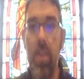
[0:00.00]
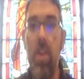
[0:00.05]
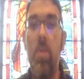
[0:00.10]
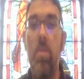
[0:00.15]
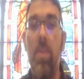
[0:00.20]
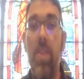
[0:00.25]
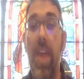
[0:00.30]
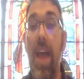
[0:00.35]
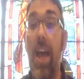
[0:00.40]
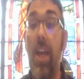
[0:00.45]

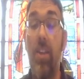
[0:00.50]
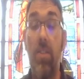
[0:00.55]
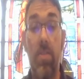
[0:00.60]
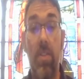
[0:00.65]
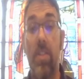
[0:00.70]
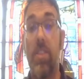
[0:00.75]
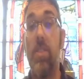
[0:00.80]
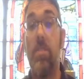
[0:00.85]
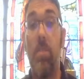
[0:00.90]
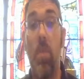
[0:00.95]
without your
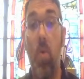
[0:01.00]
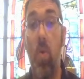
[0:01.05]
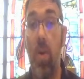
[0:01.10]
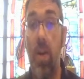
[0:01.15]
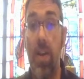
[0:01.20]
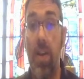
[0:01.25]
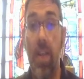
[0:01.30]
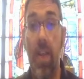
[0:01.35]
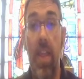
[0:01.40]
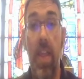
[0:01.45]

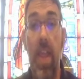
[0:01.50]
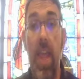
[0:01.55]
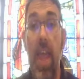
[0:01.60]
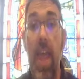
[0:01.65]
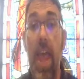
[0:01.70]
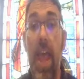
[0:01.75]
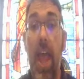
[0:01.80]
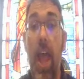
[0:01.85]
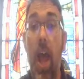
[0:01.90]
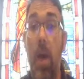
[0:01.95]
support.
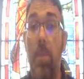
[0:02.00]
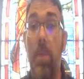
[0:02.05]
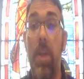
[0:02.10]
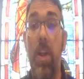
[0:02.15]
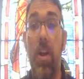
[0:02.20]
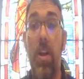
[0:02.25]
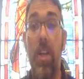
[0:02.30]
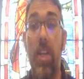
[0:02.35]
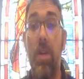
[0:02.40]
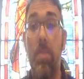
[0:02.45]
Helping
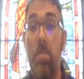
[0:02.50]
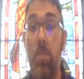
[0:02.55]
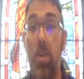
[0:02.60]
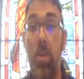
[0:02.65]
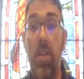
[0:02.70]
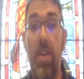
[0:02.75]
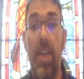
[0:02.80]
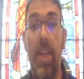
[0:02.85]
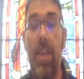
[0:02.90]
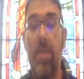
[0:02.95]
our
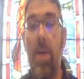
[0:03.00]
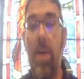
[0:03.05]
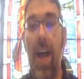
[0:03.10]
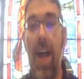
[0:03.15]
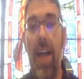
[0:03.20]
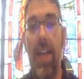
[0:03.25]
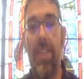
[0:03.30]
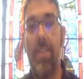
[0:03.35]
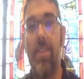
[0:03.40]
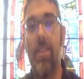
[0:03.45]
community
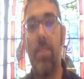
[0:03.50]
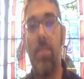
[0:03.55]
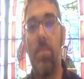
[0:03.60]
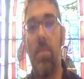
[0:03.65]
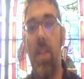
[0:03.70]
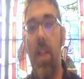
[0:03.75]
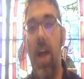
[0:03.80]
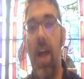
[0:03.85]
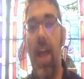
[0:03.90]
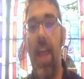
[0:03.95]
by
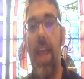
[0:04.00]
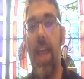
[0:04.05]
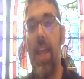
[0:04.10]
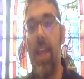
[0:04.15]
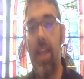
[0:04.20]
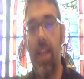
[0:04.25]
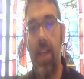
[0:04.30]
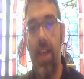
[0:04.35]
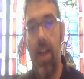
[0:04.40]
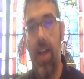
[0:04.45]

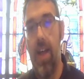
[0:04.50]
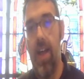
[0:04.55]
supplying